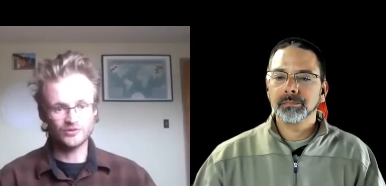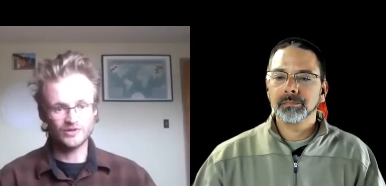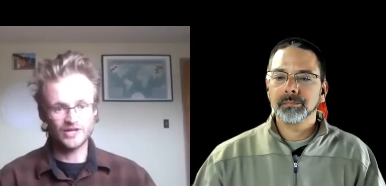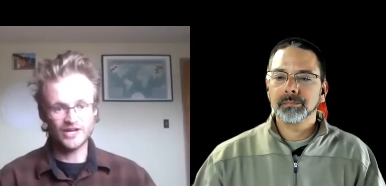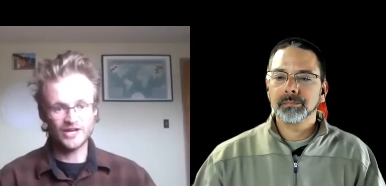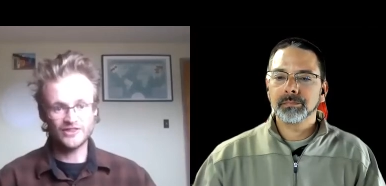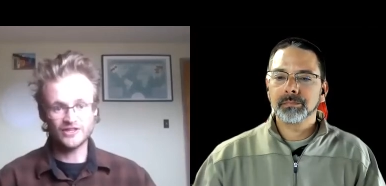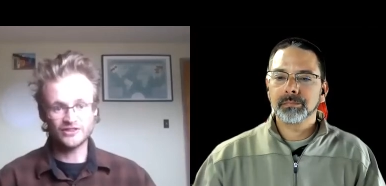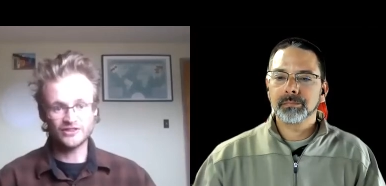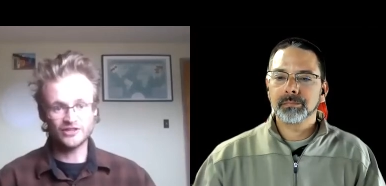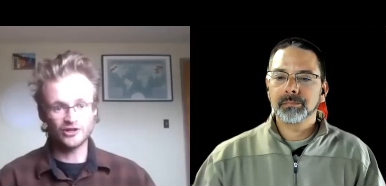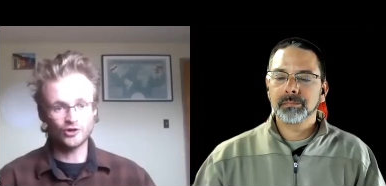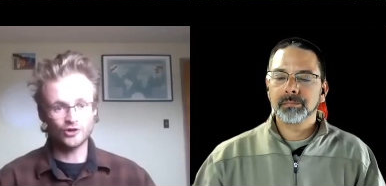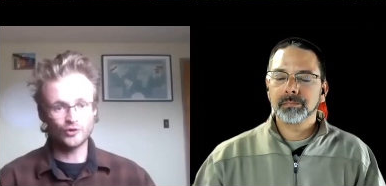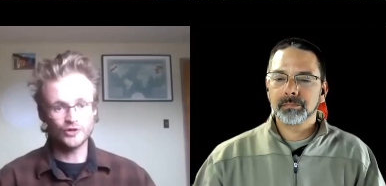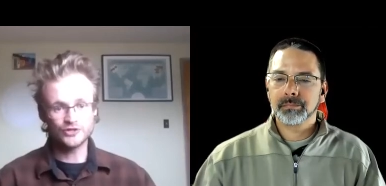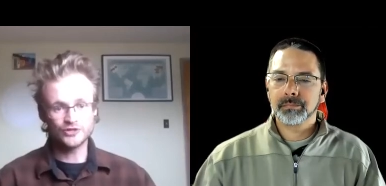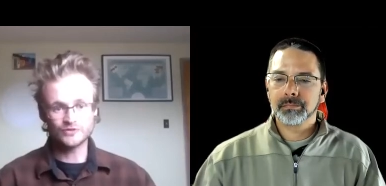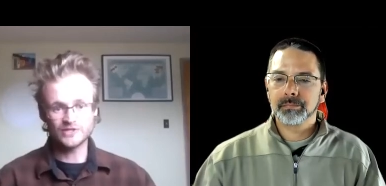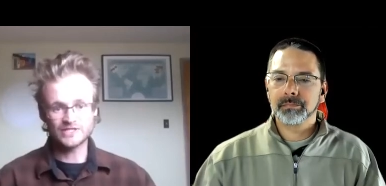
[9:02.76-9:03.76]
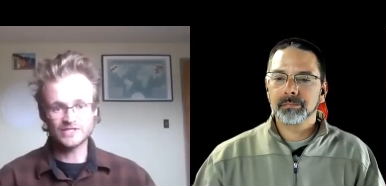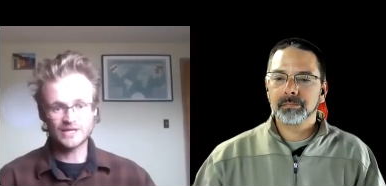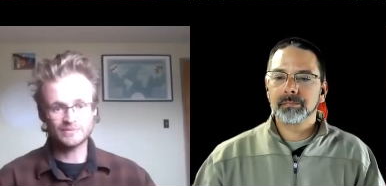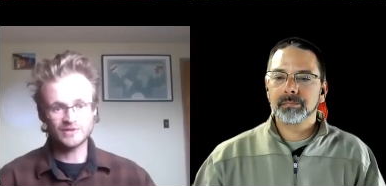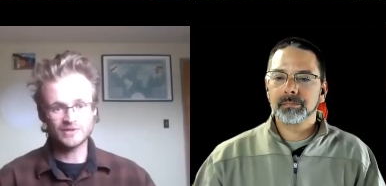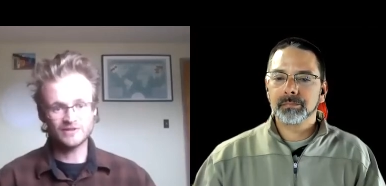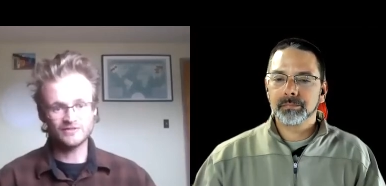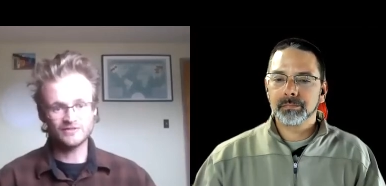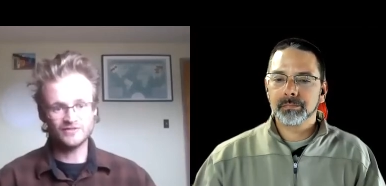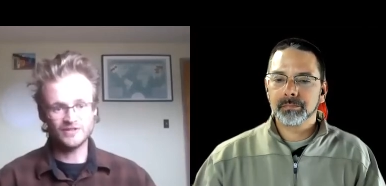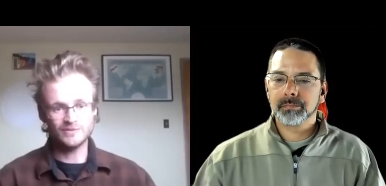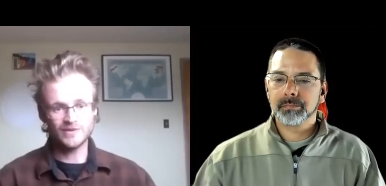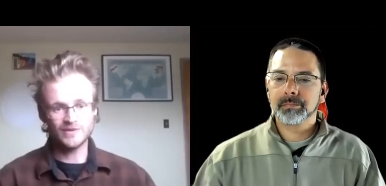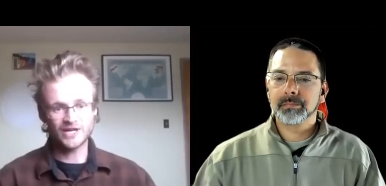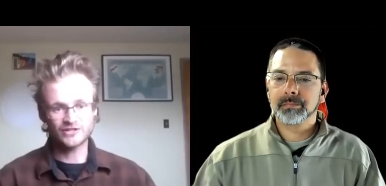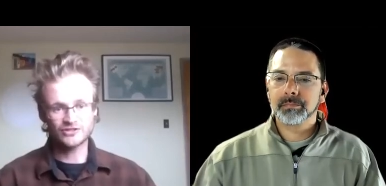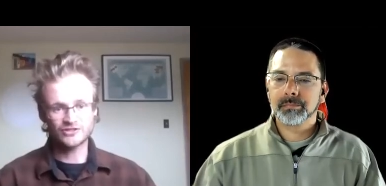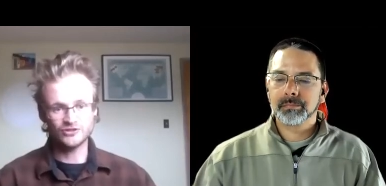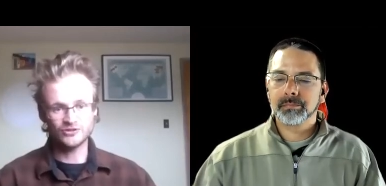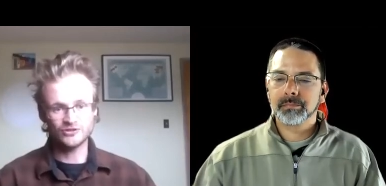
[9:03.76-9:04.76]
Speaker 1: I think they're always receptive to
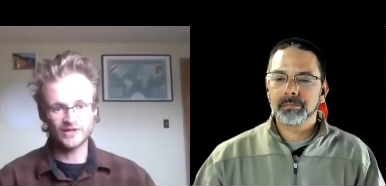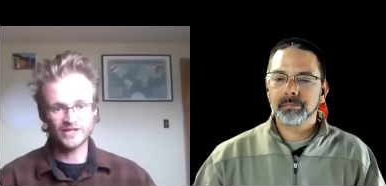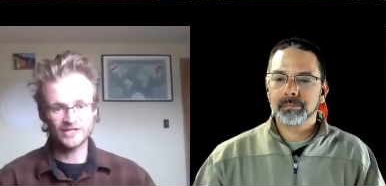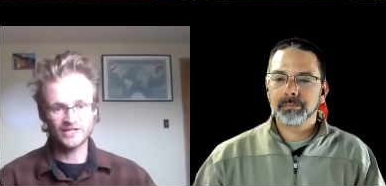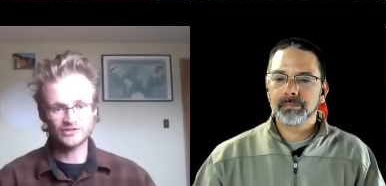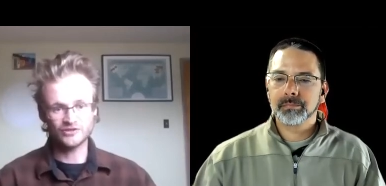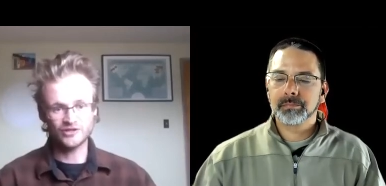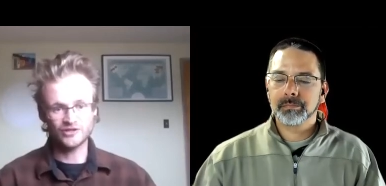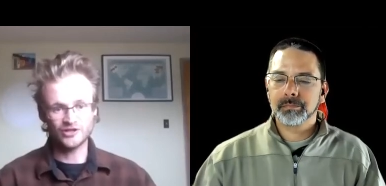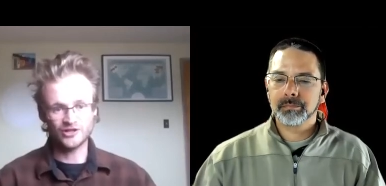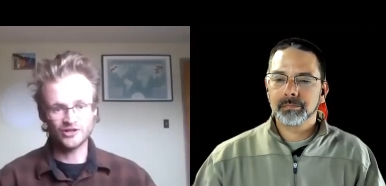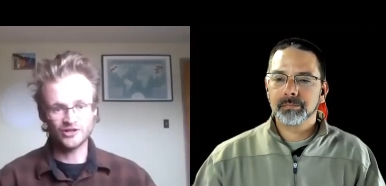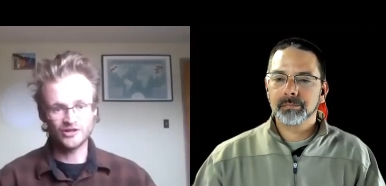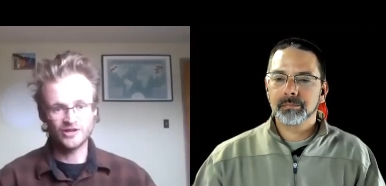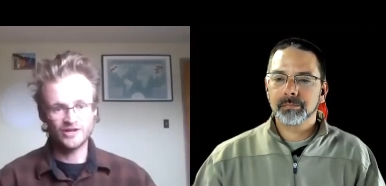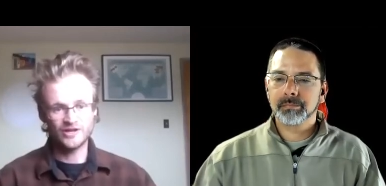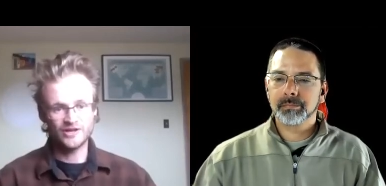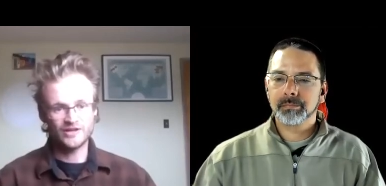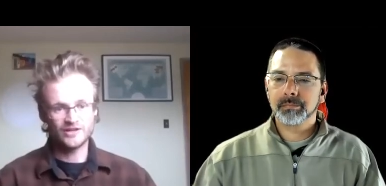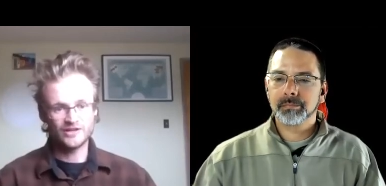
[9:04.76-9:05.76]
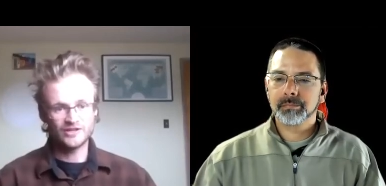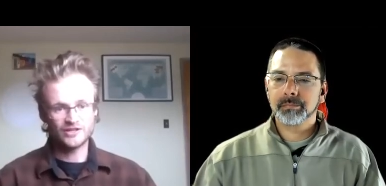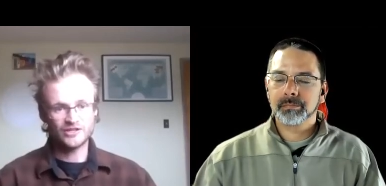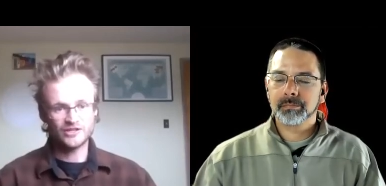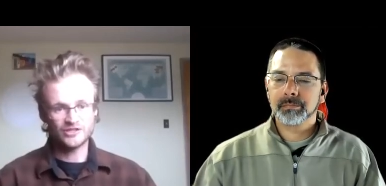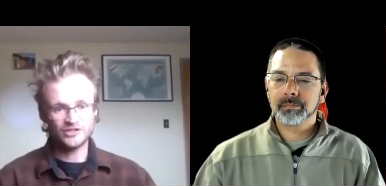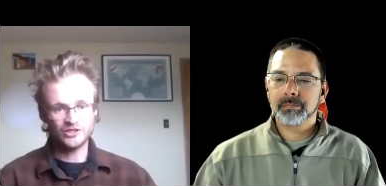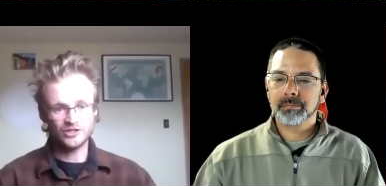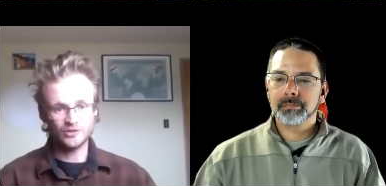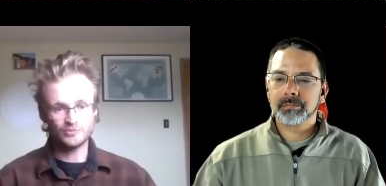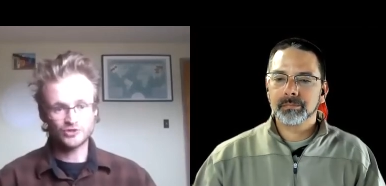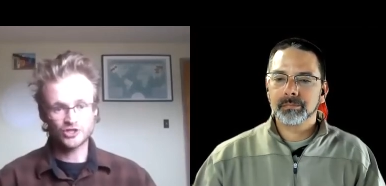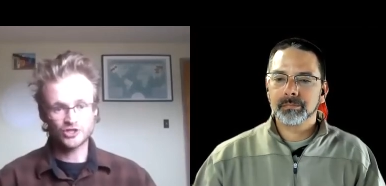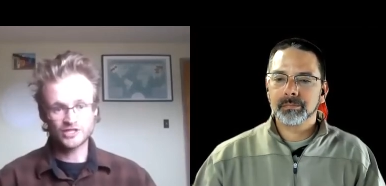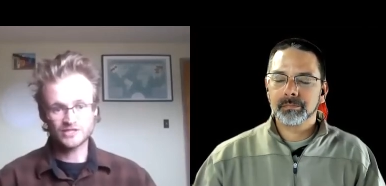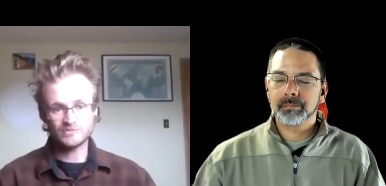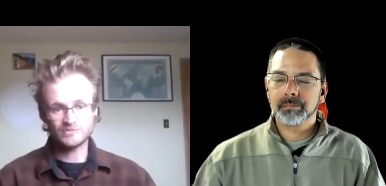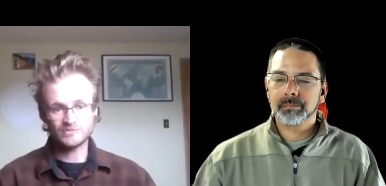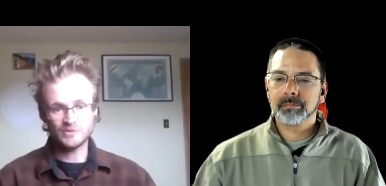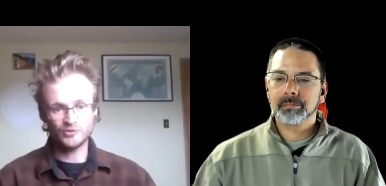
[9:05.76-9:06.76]
feedback too, right? So they're, you know,
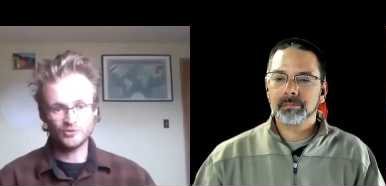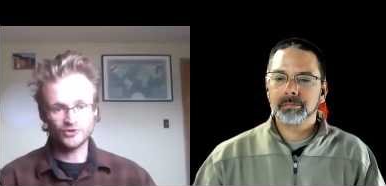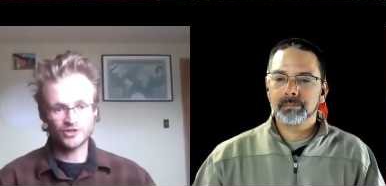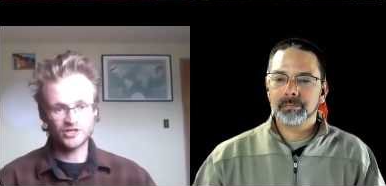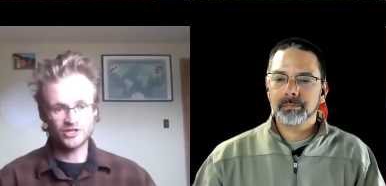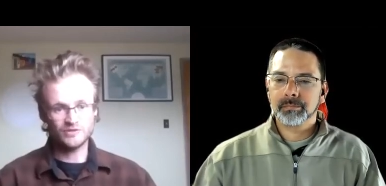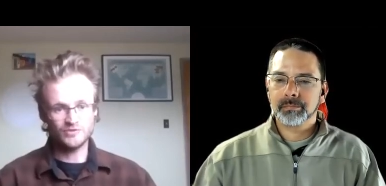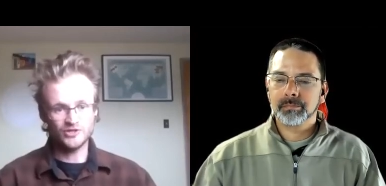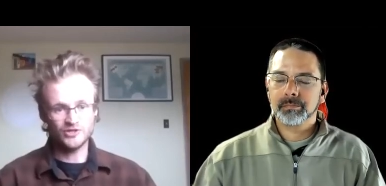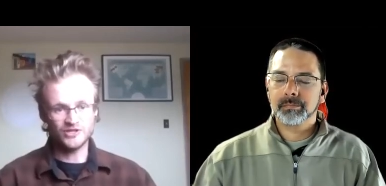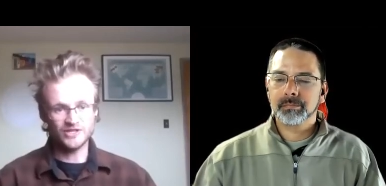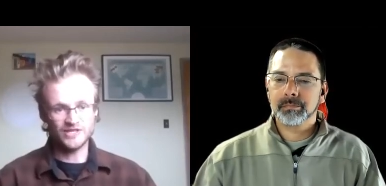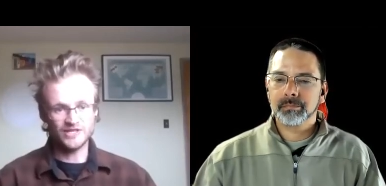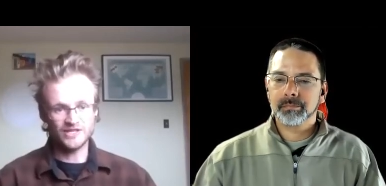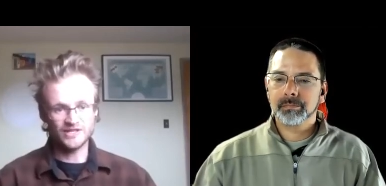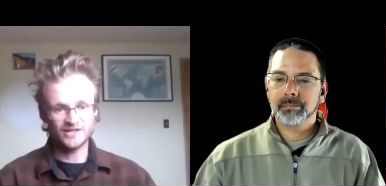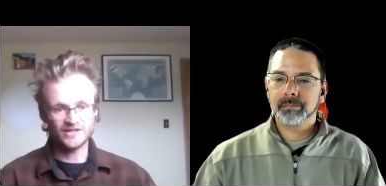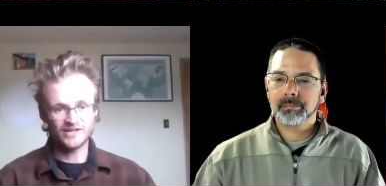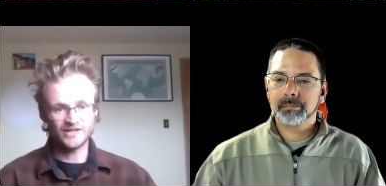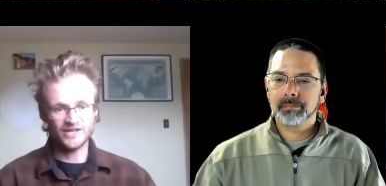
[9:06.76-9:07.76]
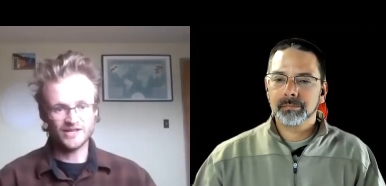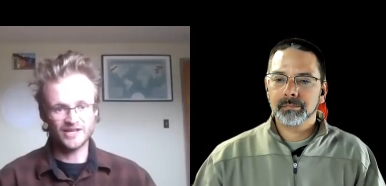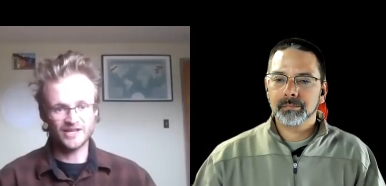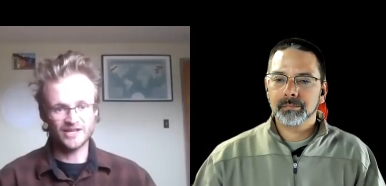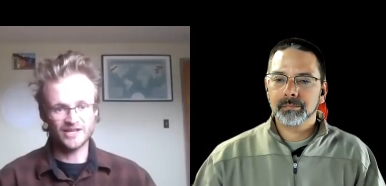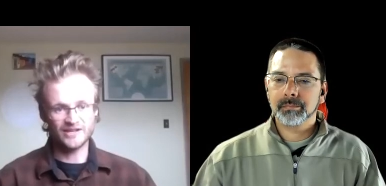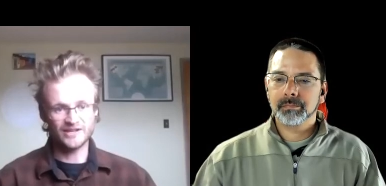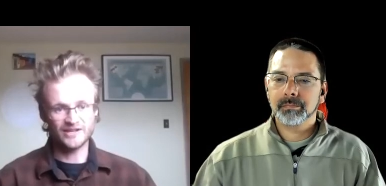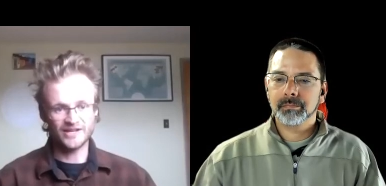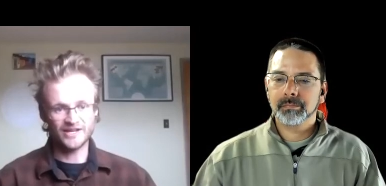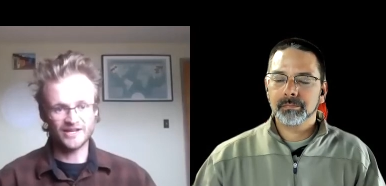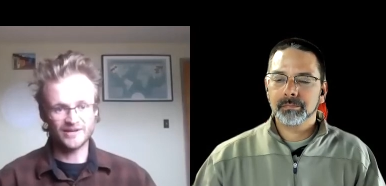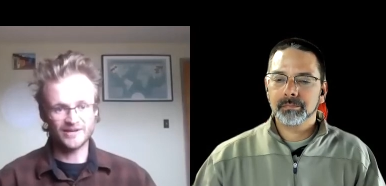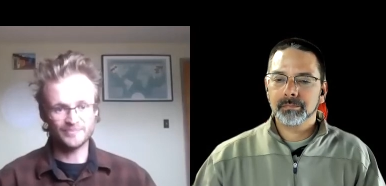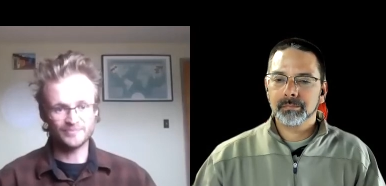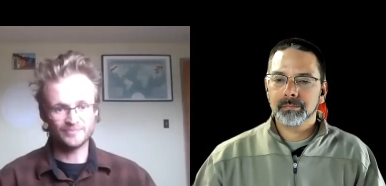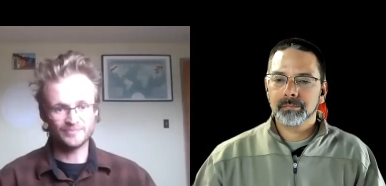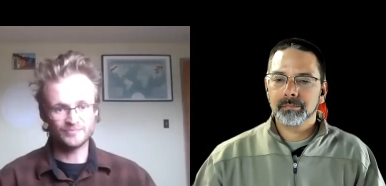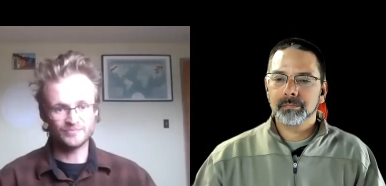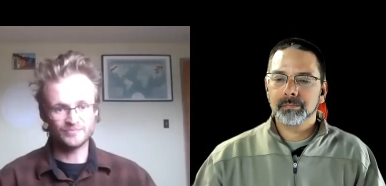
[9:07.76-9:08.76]
trusted people in the community, and um,